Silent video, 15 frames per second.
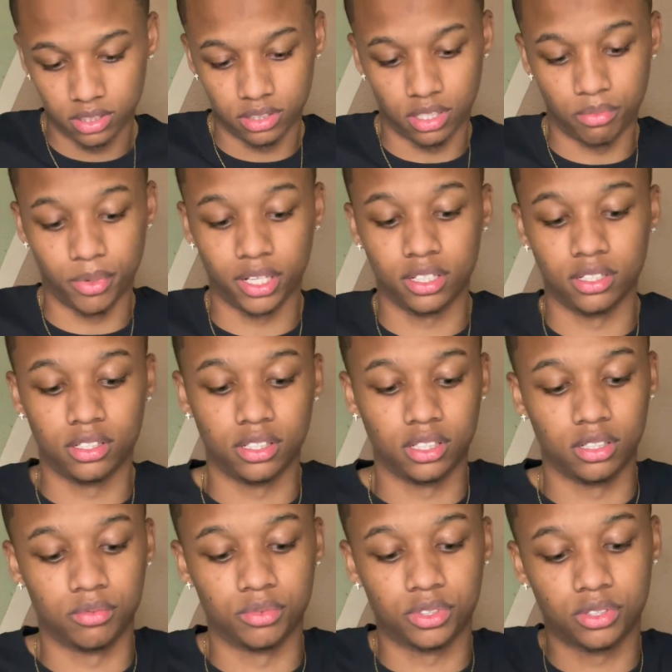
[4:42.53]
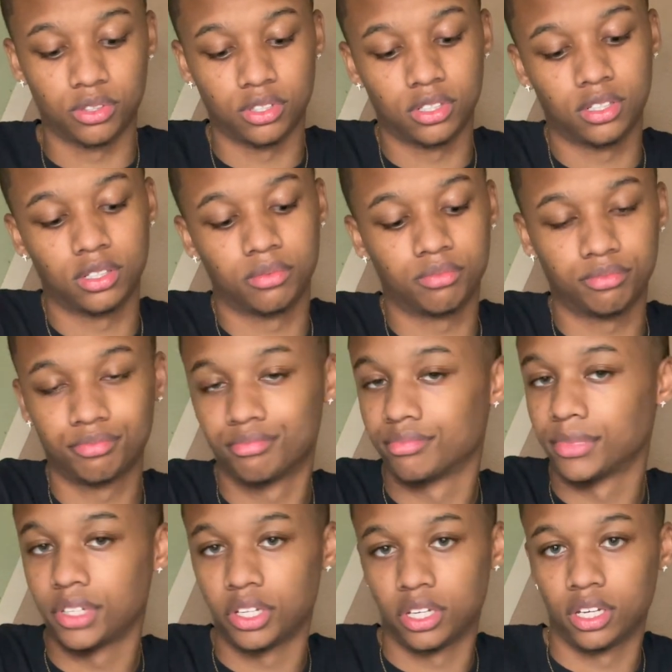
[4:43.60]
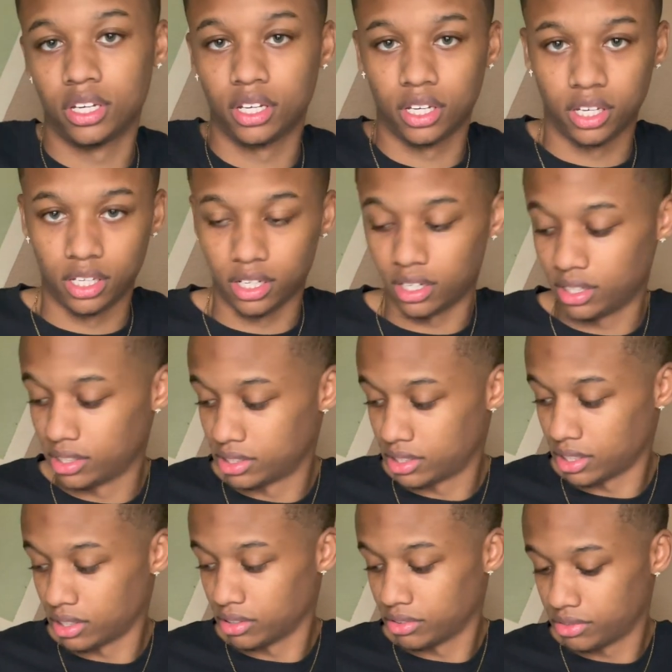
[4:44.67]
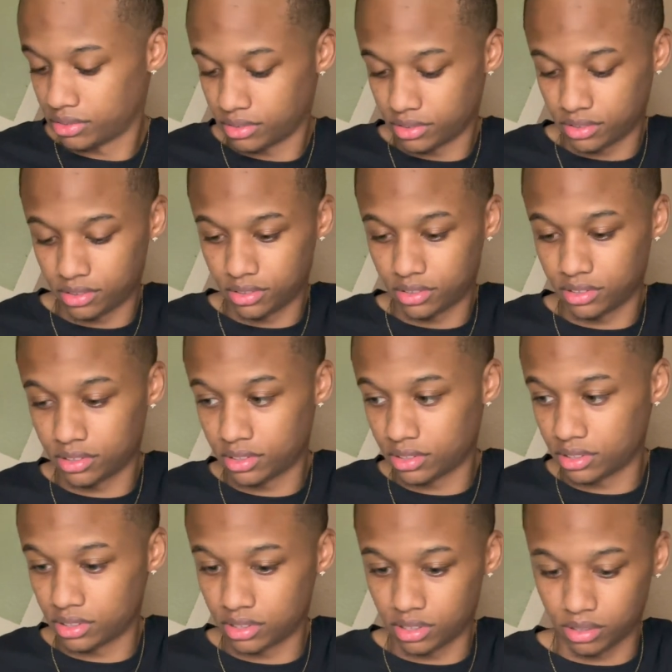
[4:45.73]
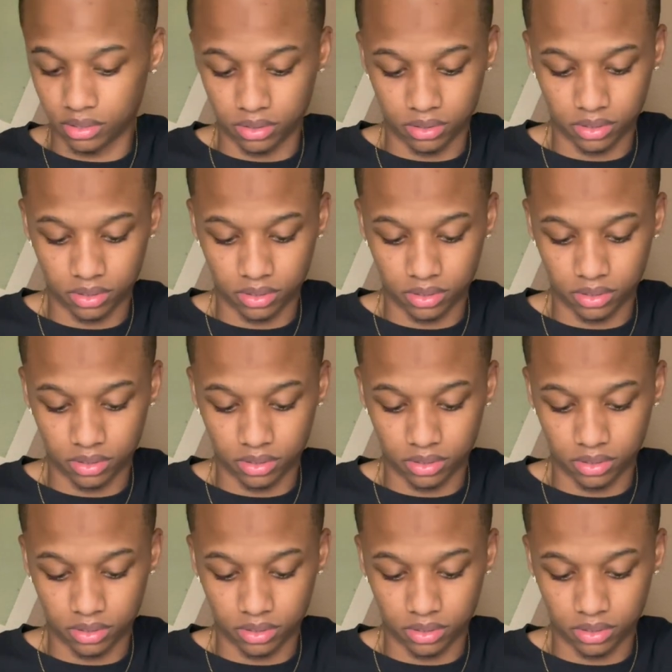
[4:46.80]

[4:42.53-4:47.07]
I'm about to scrub, get all this off. So